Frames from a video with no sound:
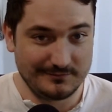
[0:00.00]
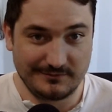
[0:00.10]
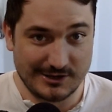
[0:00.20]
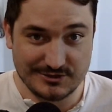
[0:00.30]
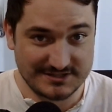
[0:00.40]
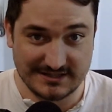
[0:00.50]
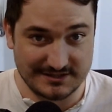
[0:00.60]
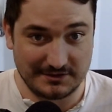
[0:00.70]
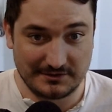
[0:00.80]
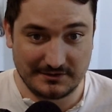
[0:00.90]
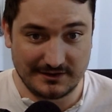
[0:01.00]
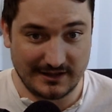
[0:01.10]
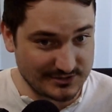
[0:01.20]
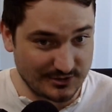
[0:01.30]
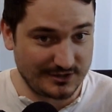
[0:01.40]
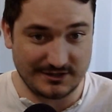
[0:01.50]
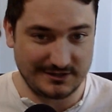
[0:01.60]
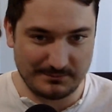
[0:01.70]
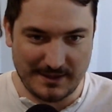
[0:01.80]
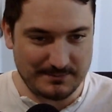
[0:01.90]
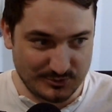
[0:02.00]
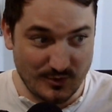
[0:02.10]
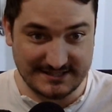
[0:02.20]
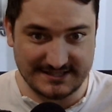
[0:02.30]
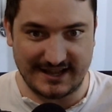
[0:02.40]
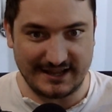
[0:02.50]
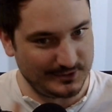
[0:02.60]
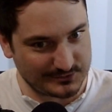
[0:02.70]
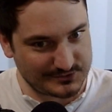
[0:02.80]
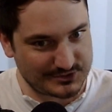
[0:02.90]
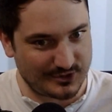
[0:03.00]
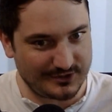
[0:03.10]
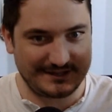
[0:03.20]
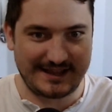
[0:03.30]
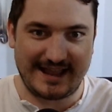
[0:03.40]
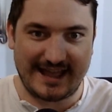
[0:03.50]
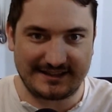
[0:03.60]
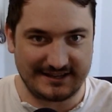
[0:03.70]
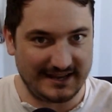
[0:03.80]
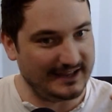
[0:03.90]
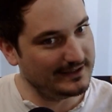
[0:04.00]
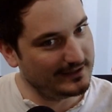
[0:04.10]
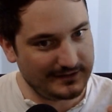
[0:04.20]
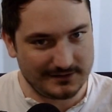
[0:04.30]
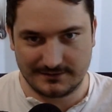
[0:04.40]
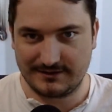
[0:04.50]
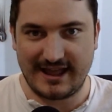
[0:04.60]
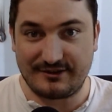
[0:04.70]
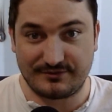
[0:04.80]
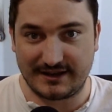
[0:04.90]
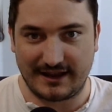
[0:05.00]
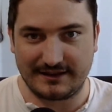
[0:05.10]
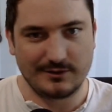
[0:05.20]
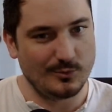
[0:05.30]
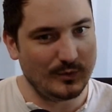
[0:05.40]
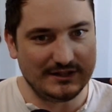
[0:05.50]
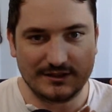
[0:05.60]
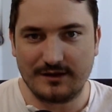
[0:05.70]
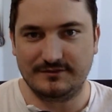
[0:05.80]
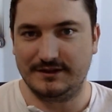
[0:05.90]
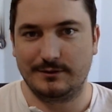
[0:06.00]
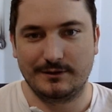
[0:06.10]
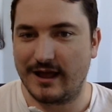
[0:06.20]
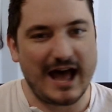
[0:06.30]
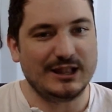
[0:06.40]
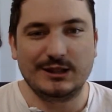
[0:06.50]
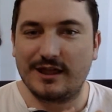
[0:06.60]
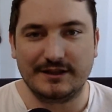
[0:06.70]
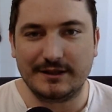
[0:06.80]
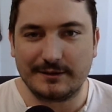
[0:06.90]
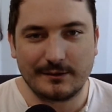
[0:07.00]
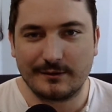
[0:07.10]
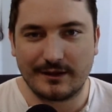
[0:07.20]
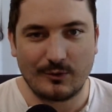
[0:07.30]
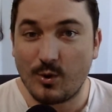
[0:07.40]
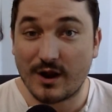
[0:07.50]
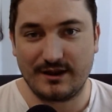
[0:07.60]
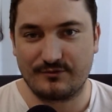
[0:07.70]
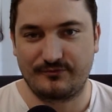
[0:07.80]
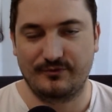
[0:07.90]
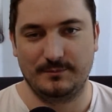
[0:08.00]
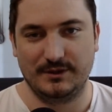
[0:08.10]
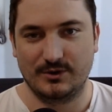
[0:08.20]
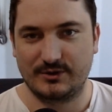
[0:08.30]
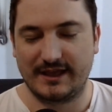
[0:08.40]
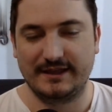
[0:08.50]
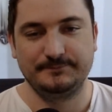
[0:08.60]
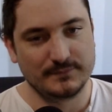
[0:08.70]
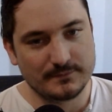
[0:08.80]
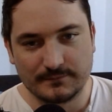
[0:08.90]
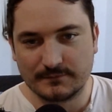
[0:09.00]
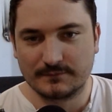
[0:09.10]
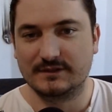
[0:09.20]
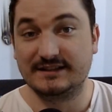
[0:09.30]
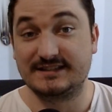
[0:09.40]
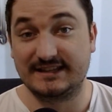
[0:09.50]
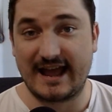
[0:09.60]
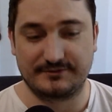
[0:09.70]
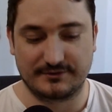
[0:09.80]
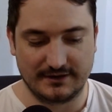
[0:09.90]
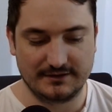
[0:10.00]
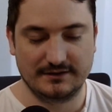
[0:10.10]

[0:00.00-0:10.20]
There just isn't. As long, maybe twice a day, start of the day, end of the day. Every day. We love it. I love it. I want to hear from you, okay? Let's get after it.